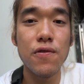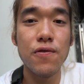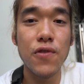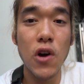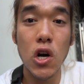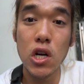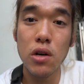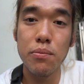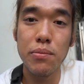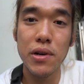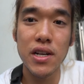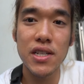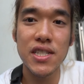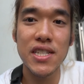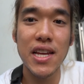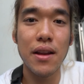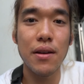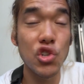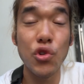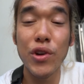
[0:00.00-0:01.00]
photo books
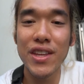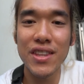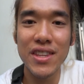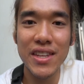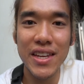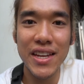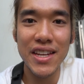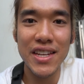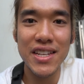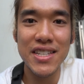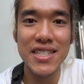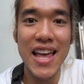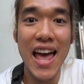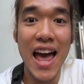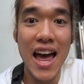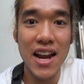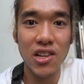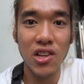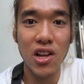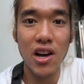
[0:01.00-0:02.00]
and doing things
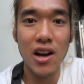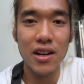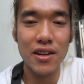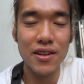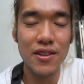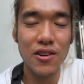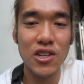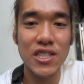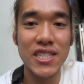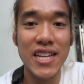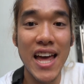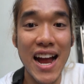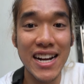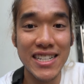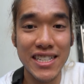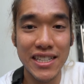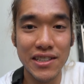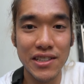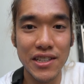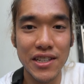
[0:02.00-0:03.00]
analog or
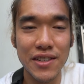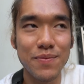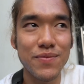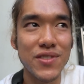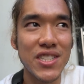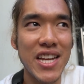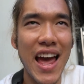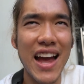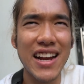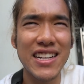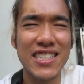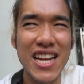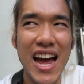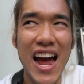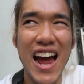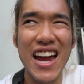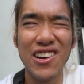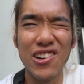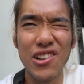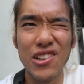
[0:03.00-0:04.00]

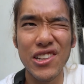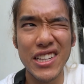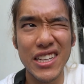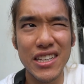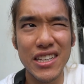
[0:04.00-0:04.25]
tactilely.